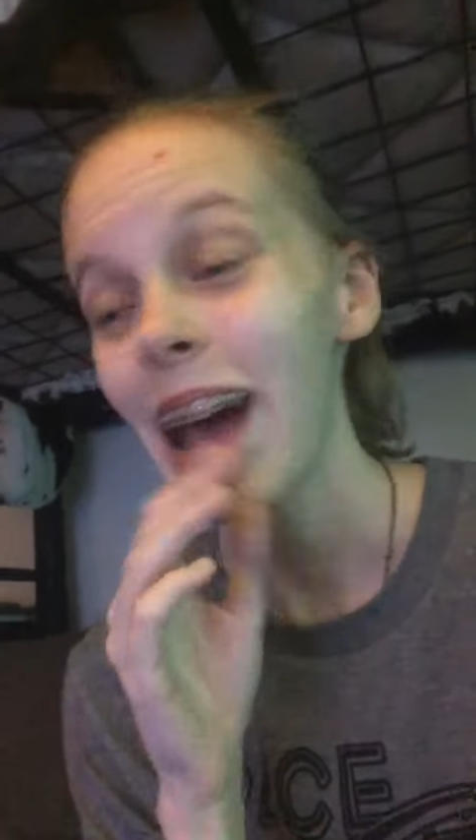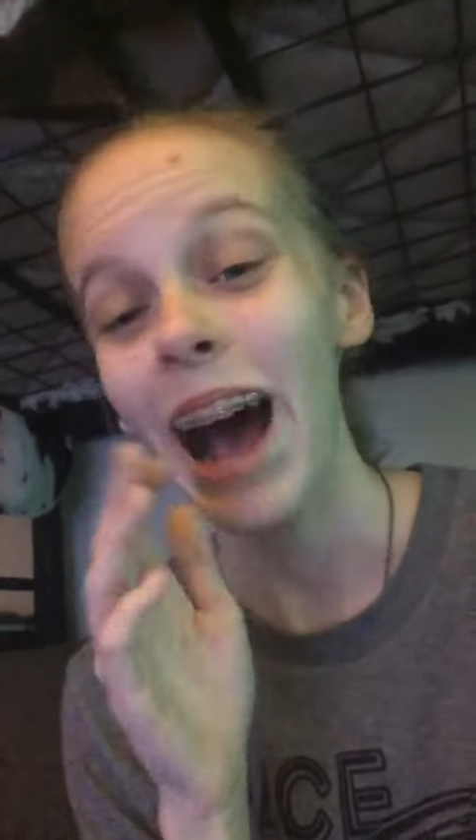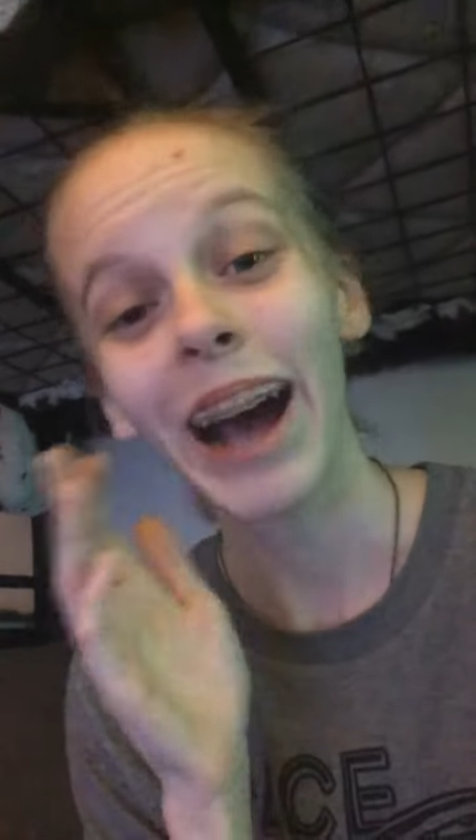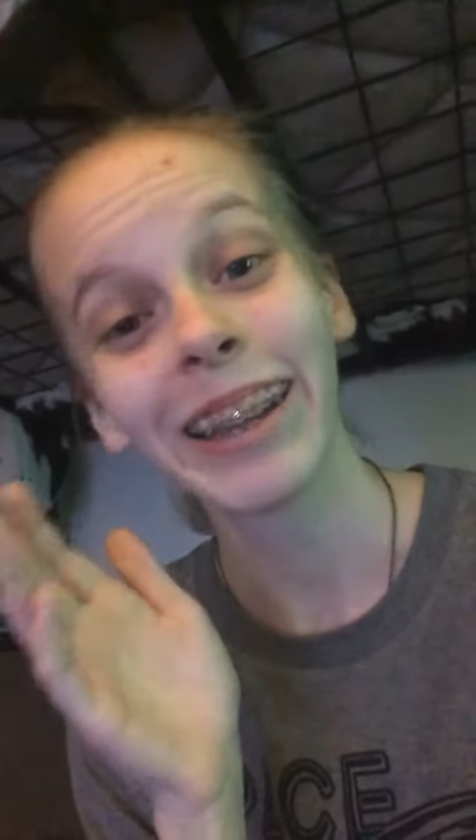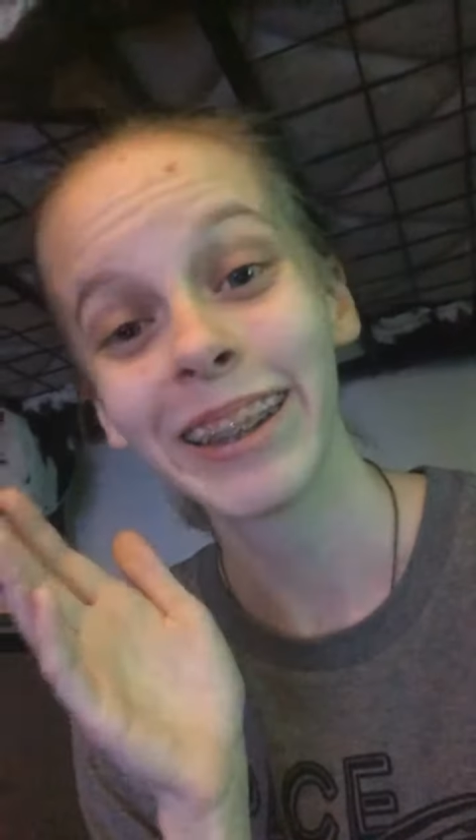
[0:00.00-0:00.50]

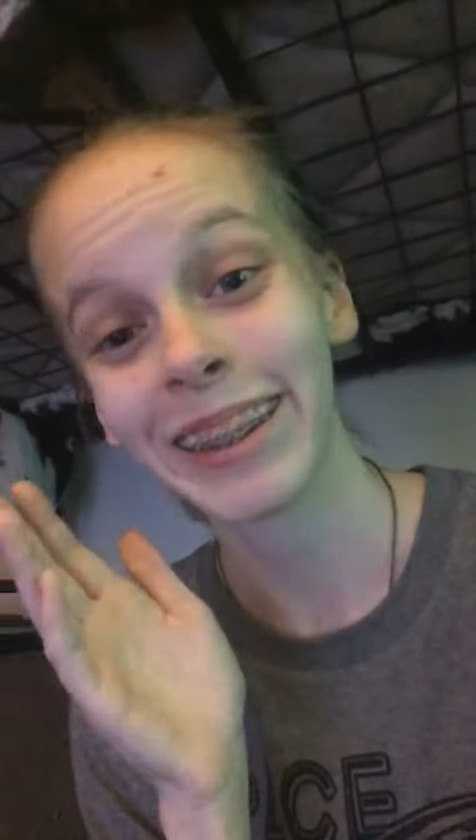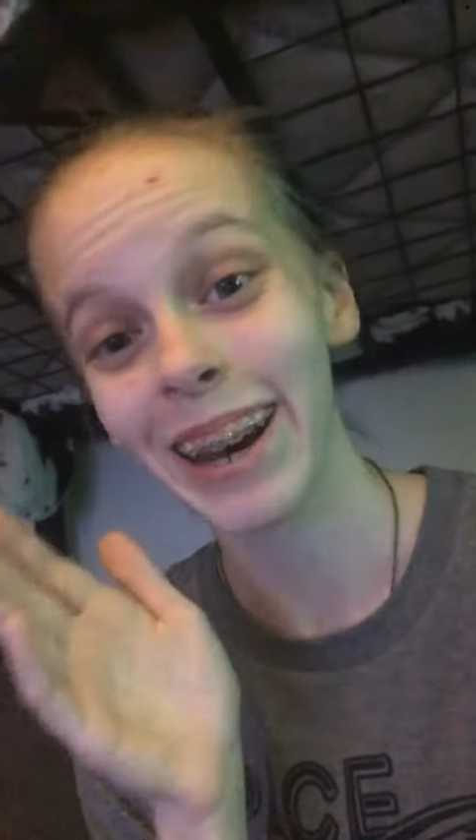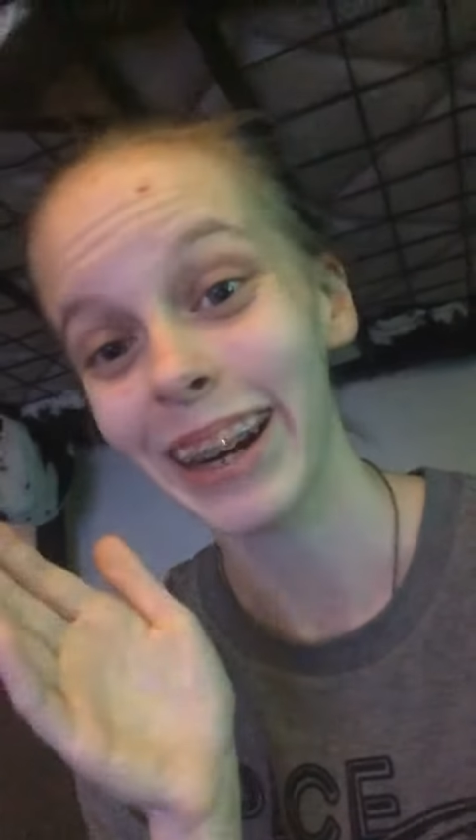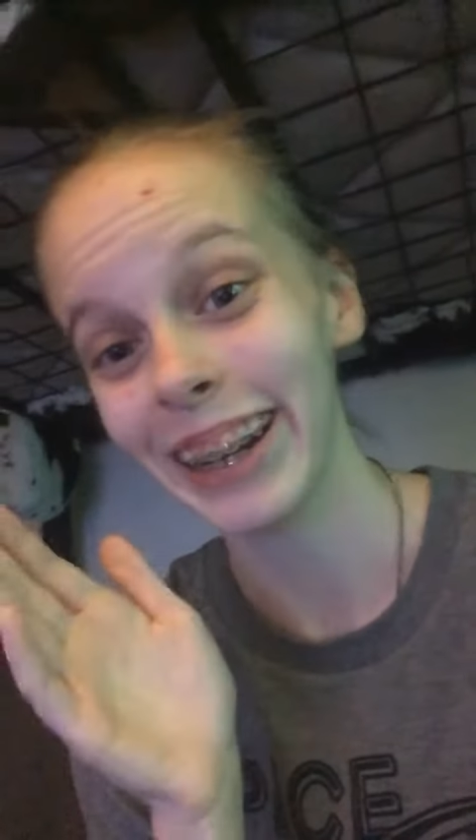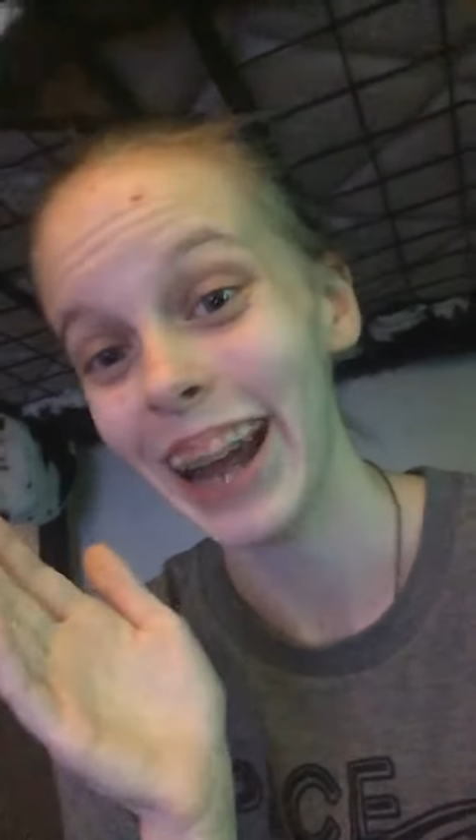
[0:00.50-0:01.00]
I
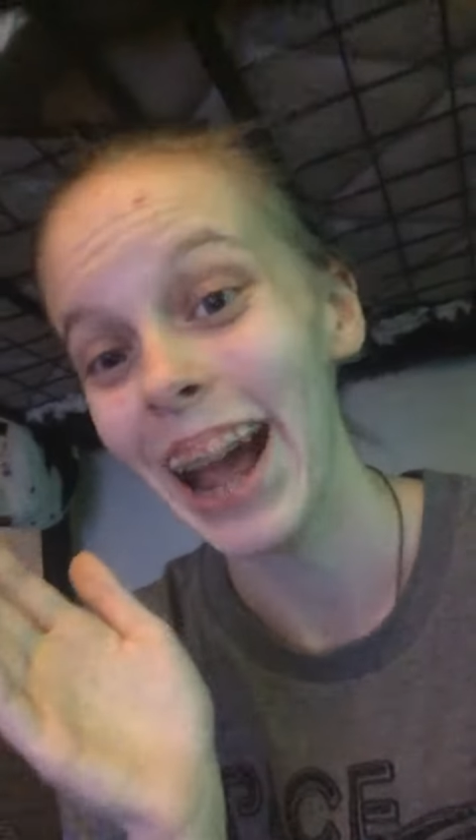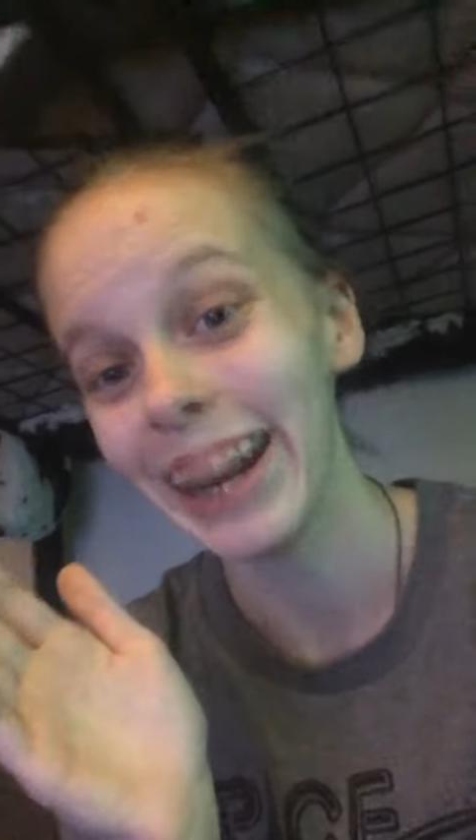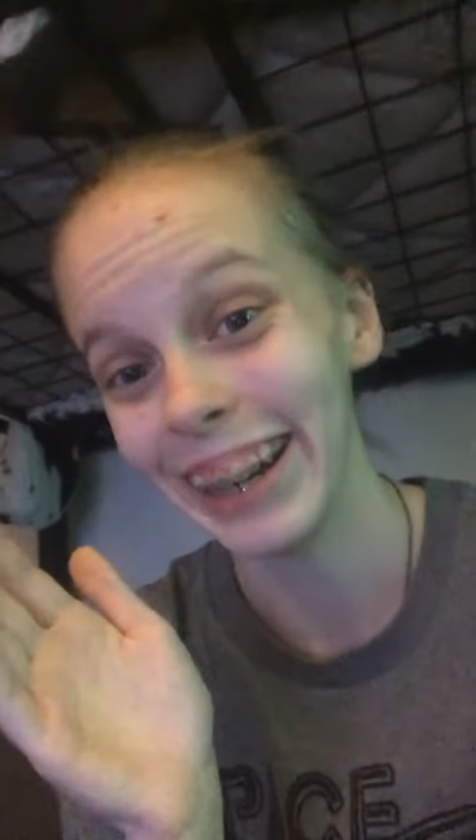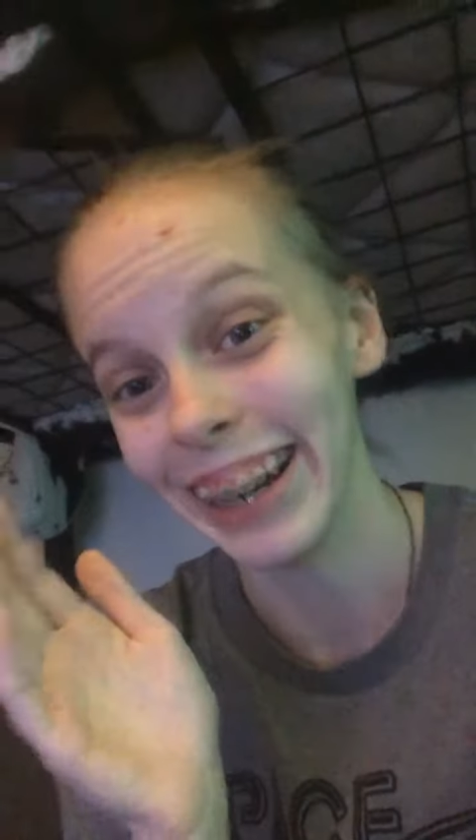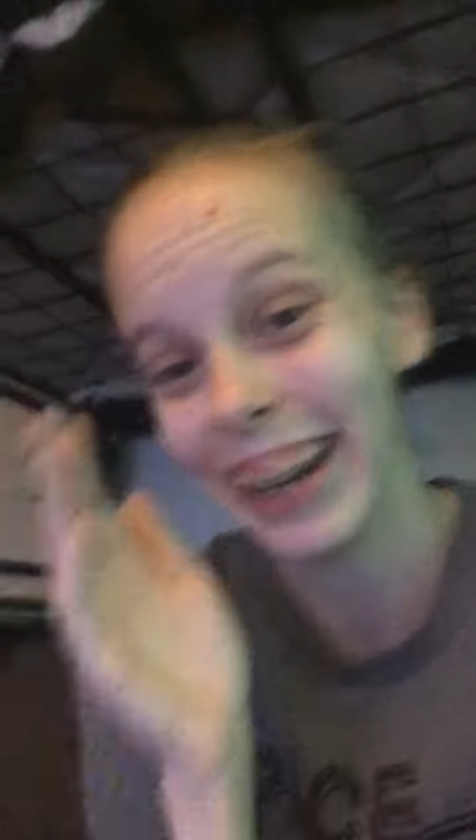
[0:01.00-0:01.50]
suck at
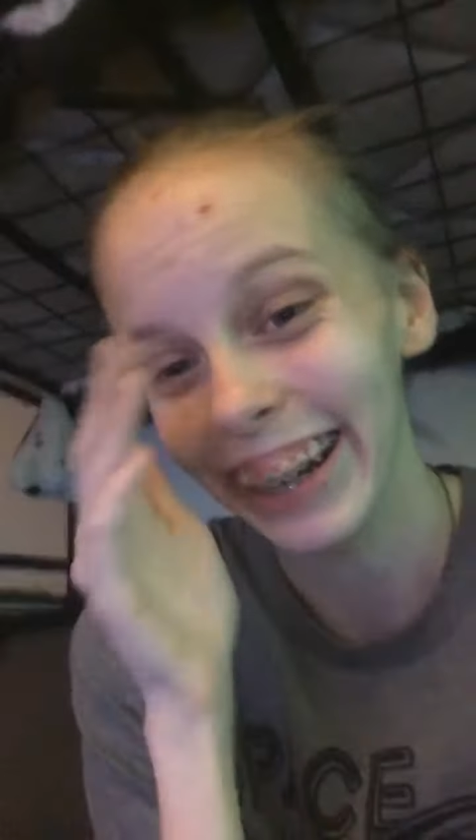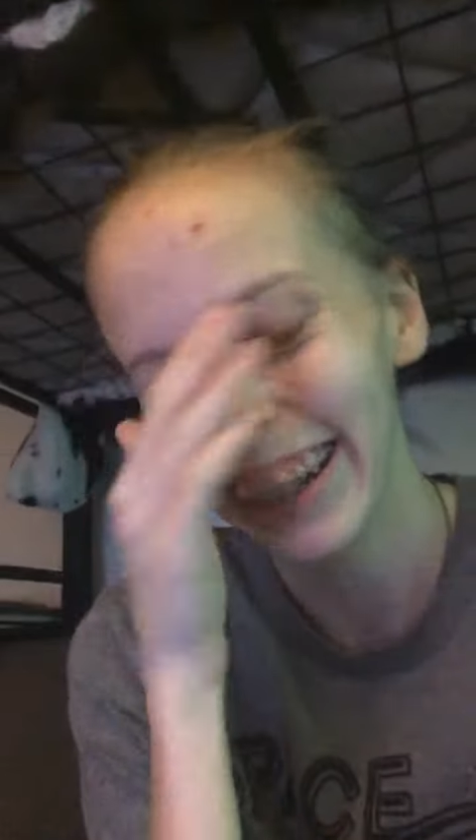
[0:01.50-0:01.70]
editing.